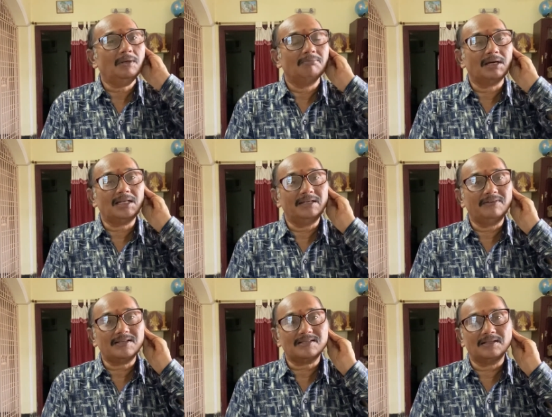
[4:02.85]
but he
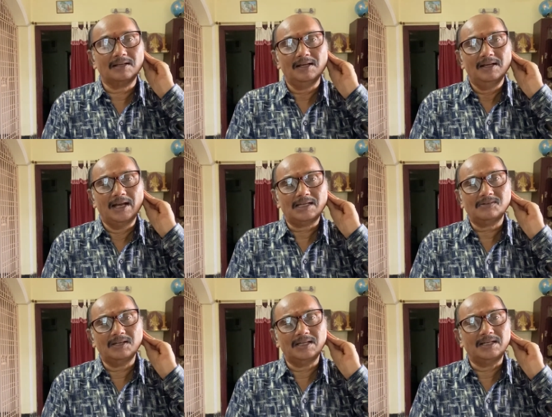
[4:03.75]
was uh,
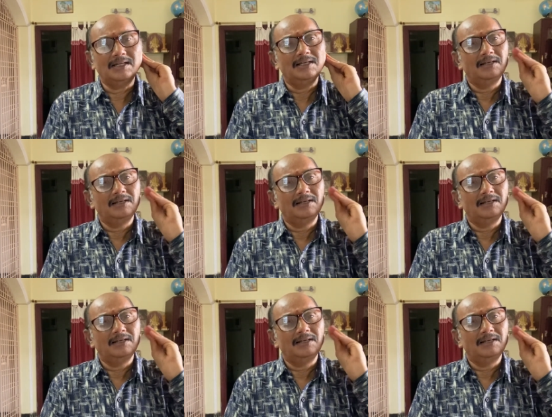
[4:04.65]
actually